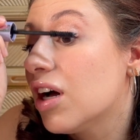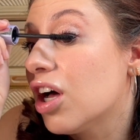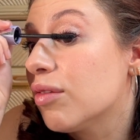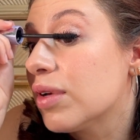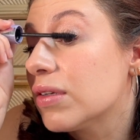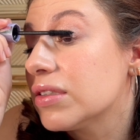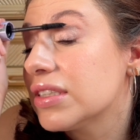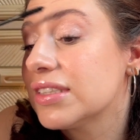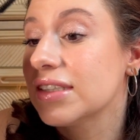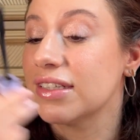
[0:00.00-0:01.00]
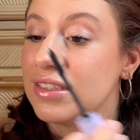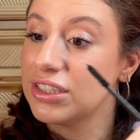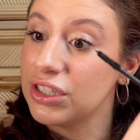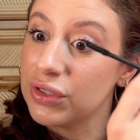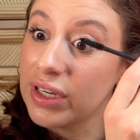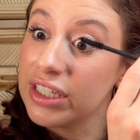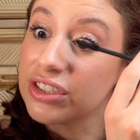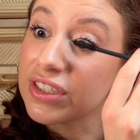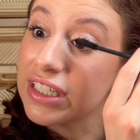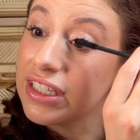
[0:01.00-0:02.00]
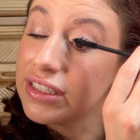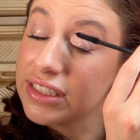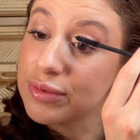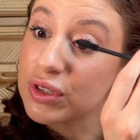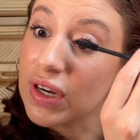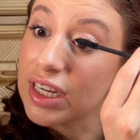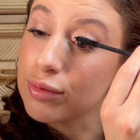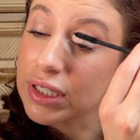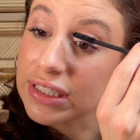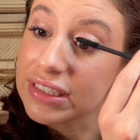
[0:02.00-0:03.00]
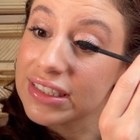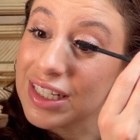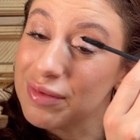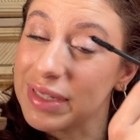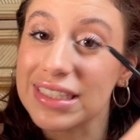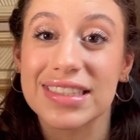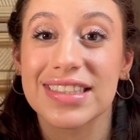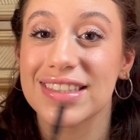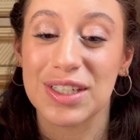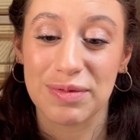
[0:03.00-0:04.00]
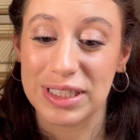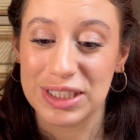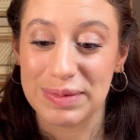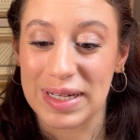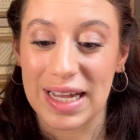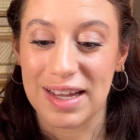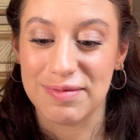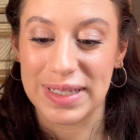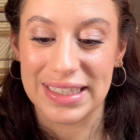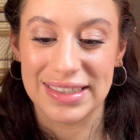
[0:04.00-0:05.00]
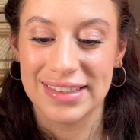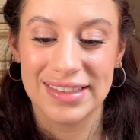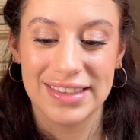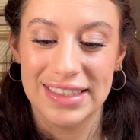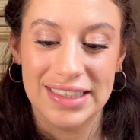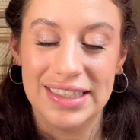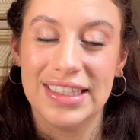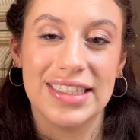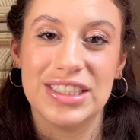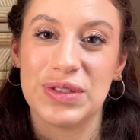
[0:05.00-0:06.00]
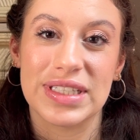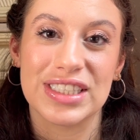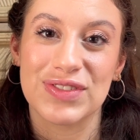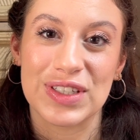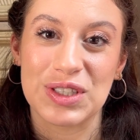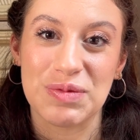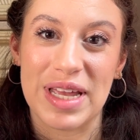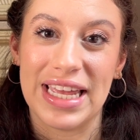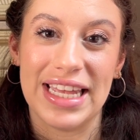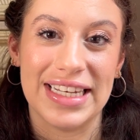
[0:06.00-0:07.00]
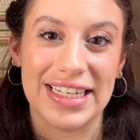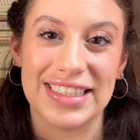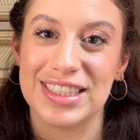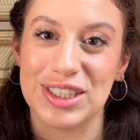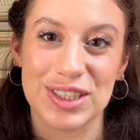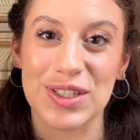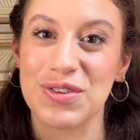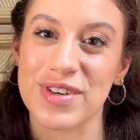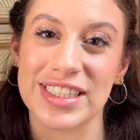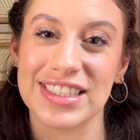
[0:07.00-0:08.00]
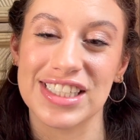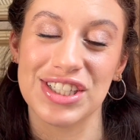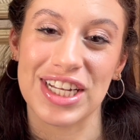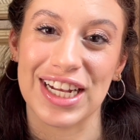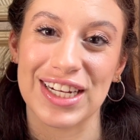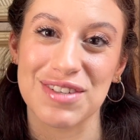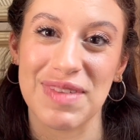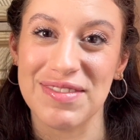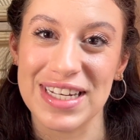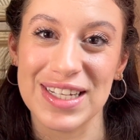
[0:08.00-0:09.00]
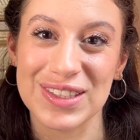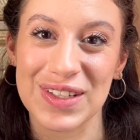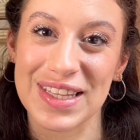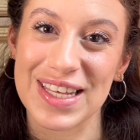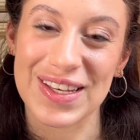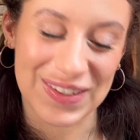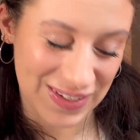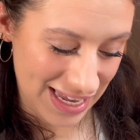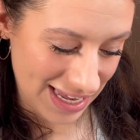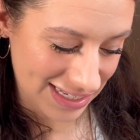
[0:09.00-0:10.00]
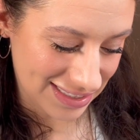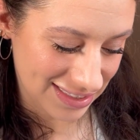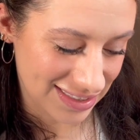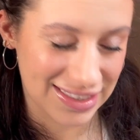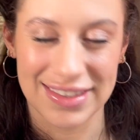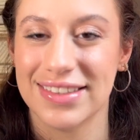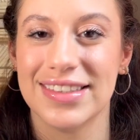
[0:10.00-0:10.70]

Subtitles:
almost 200 subscribers. It means so much to me. I've been doing this for a little bit and it's just so fun to share my videos with you, and